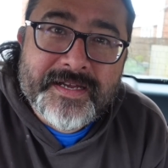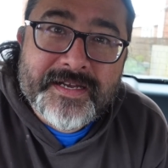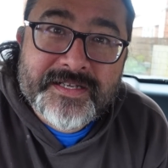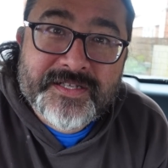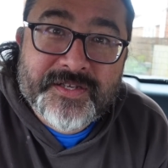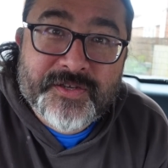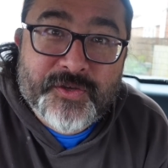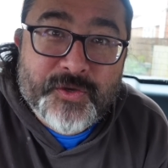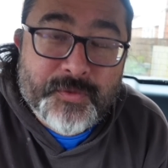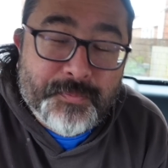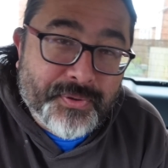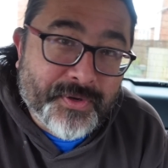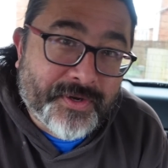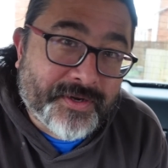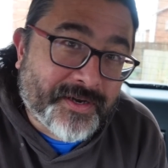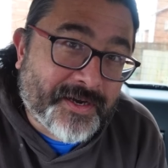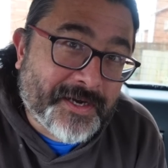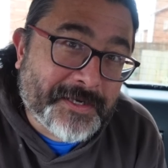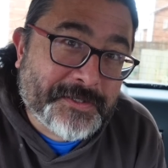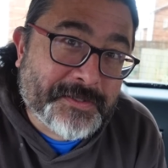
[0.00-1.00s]
So you put
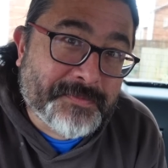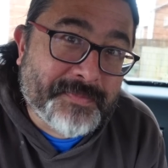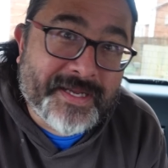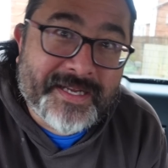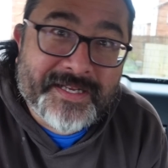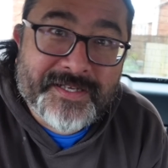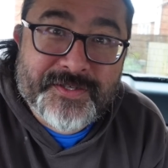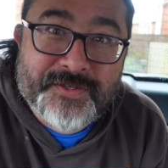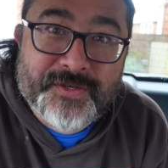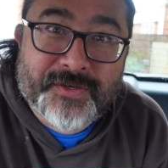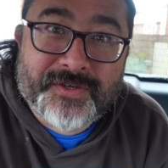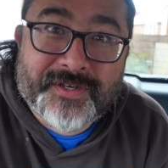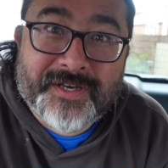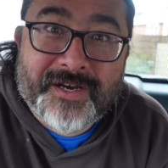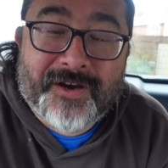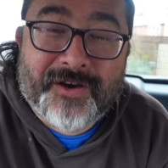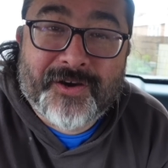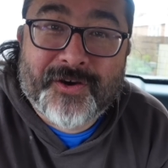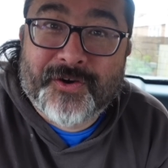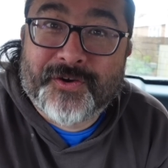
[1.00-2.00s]
an item into your
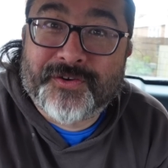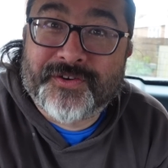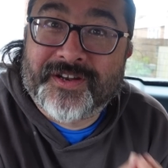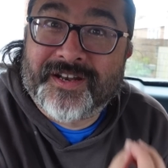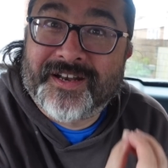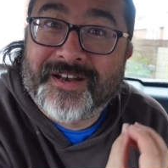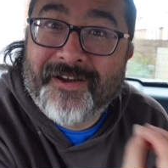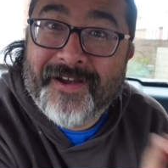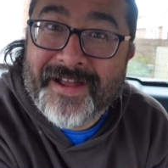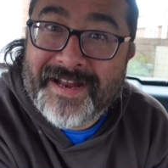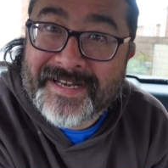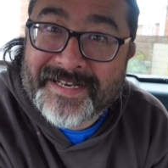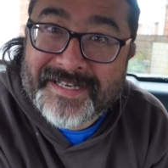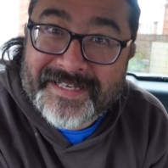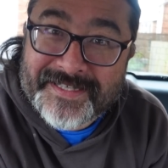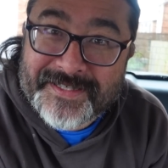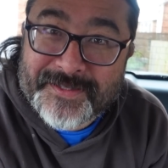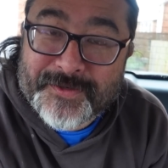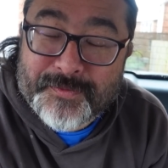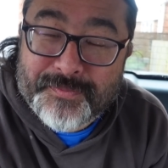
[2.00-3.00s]
cart on a lightning
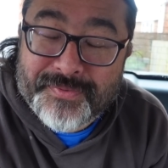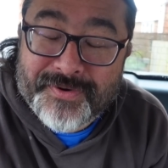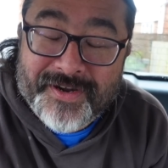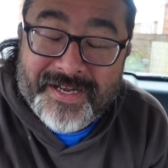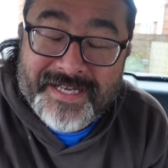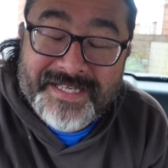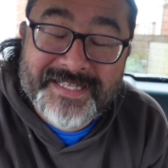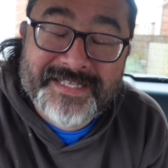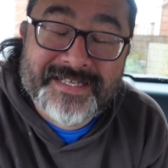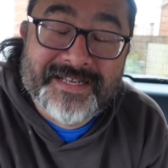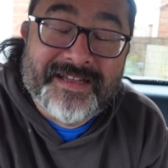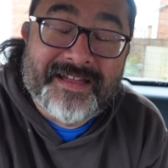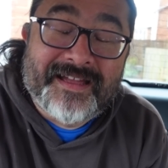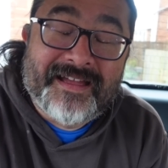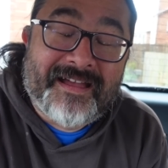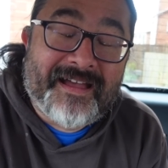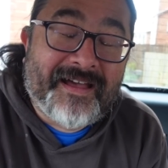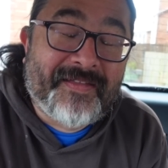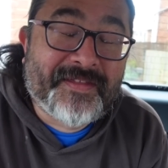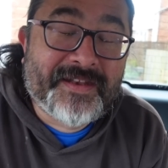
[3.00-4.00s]
deal price,
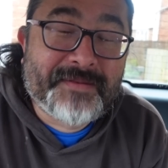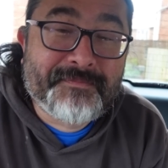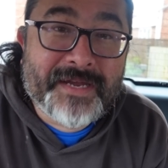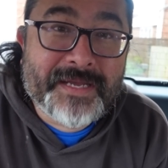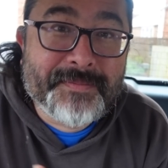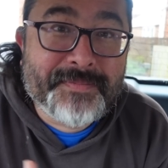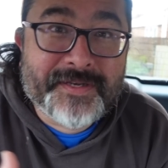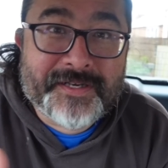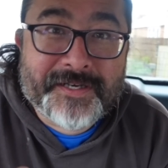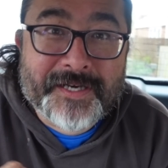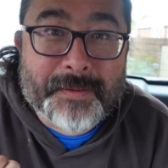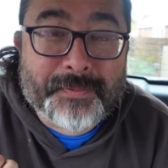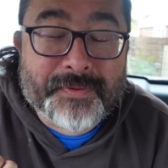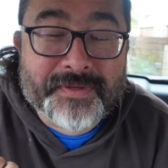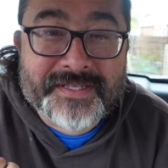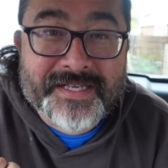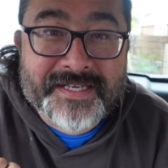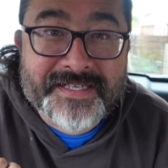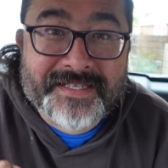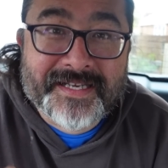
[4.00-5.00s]
and then maybe a couple of
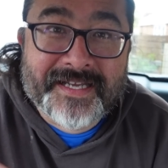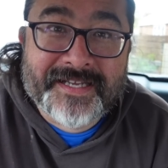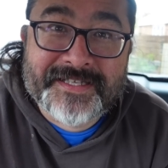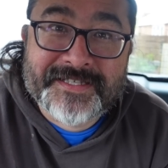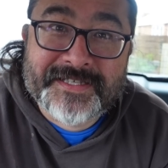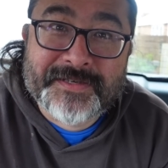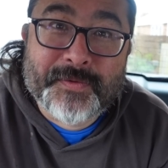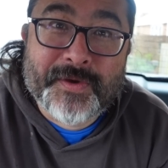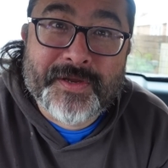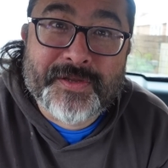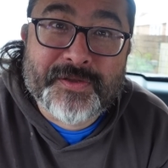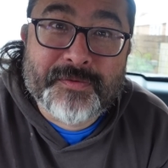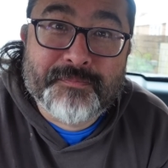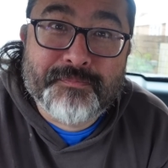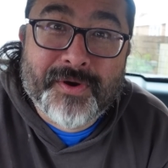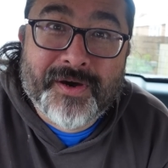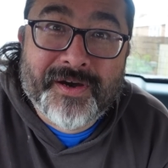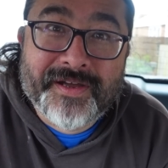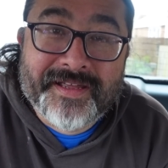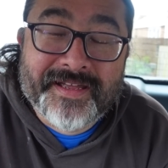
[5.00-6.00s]
days later when you
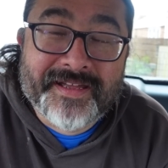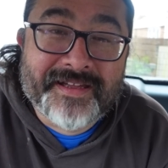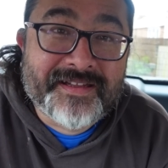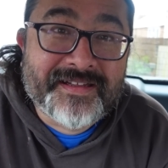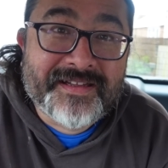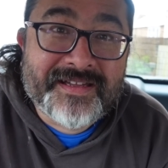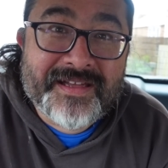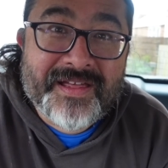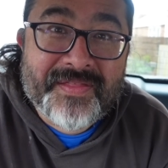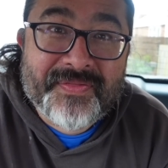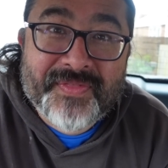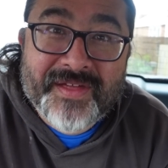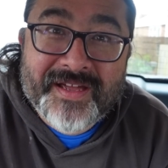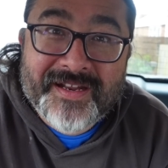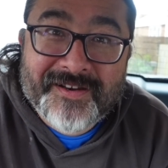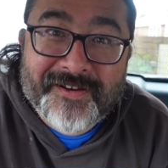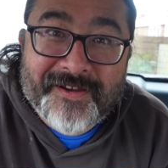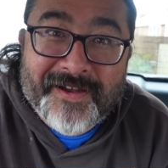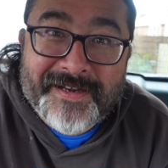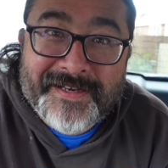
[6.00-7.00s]
buy it,
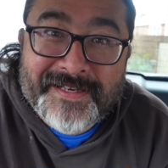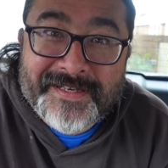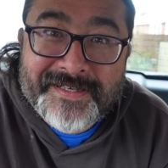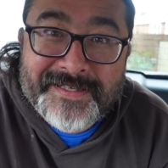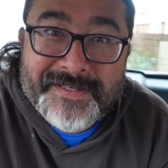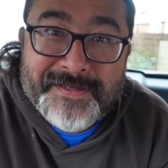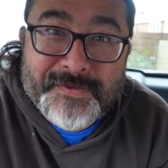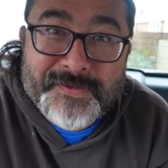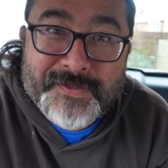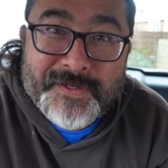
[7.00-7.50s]
that lightning deal's